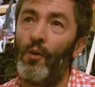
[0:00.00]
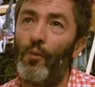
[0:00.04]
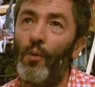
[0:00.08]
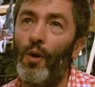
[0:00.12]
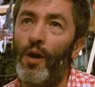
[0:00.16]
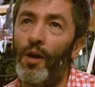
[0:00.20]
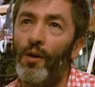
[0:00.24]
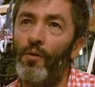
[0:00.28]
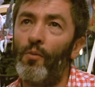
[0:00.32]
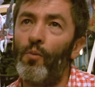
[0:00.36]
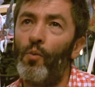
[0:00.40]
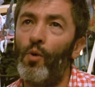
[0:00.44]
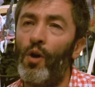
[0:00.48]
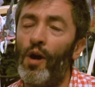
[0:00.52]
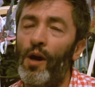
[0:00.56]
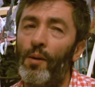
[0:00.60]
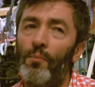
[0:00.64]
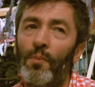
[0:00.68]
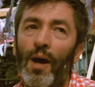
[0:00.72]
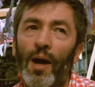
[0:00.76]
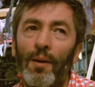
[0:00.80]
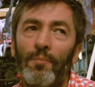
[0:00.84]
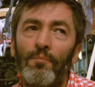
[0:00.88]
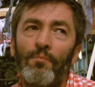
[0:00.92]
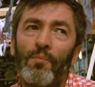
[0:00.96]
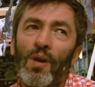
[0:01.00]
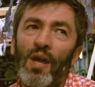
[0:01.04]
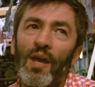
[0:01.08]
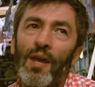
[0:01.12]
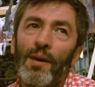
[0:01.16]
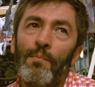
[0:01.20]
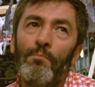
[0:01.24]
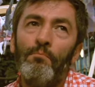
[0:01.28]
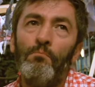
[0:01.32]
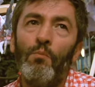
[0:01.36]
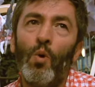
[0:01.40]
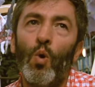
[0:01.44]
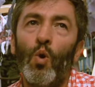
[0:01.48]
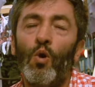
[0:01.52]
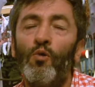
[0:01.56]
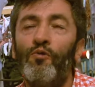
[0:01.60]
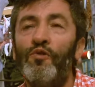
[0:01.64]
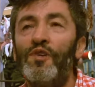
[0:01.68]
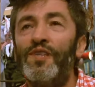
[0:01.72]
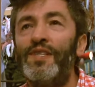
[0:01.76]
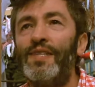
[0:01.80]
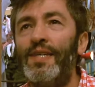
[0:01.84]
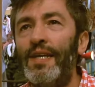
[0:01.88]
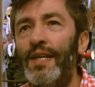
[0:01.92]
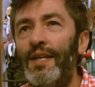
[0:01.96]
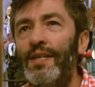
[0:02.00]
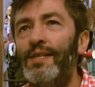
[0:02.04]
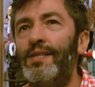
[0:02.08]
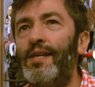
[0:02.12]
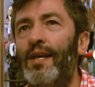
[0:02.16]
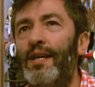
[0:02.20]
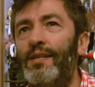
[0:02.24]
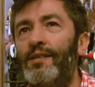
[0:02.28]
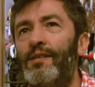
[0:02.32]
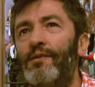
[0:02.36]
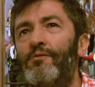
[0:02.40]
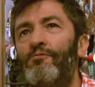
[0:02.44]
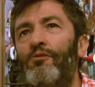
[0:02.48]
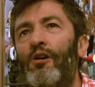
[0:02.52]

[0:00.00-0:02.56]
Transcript: a way, where I'm more a facilitator